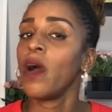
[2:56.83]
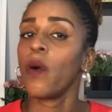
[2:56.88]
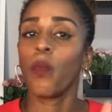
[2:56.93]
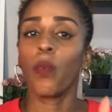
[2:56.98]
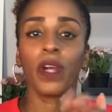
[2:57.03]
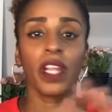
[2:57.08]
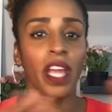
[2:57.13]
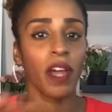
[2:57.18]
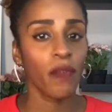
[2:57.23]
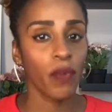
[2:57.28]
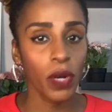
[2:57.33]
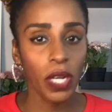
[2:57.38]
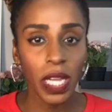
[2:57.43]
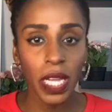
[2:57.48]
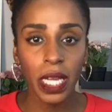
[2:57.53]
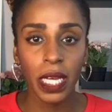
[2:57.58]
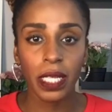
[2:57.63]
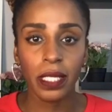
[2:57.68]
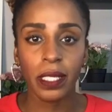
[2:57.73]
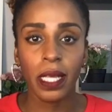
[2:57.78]
Whatever it
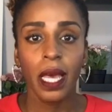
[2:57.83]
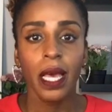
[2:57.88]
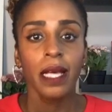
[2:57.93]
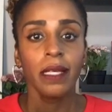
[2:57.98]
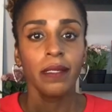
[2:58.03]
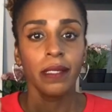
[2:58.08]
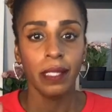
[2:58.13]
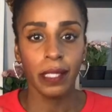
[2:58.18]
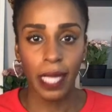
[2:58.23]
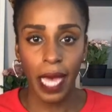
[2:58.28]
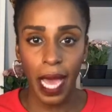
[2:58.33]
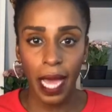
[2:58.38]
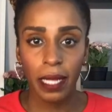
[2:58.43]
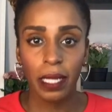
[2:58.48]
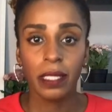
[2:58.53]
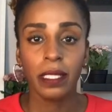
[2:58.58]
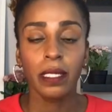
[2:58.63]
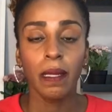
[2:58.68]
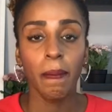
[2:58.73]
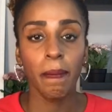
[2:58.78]
is,
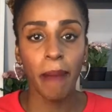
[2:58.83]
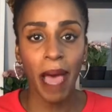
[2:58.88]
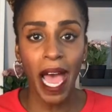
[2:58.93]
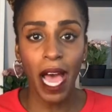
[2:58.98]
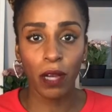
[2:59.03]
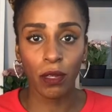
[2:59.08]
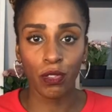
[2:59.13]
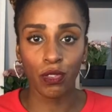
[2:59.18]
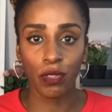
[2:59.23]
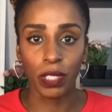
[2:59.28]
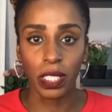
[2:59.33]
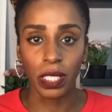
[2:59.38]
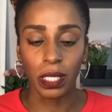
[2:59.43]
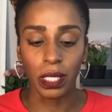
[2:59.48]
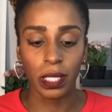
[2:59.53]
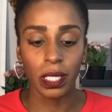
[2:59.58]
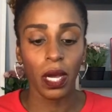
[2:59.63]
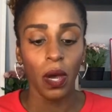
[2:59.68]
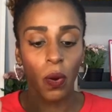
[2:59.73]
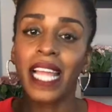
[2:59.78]
set some
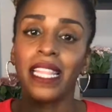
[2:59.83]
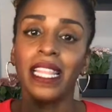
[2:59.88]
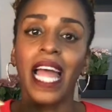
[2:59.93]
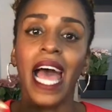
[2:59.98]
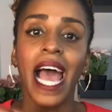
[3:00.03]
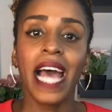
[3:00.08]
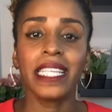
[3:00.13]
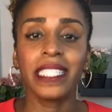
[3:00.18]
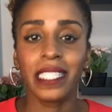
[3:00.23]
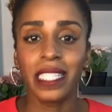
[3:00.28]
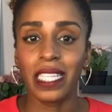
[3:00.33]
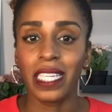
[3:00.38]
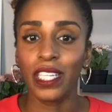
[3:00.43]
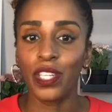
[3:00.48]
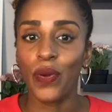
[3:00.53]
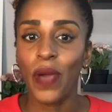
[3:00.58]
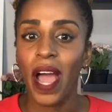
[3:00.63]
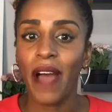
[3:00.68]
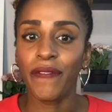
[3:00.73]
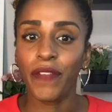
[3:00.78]
boundaries. And lastly,
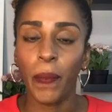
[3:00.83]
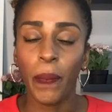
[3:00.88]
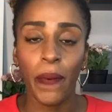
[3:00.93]
you have to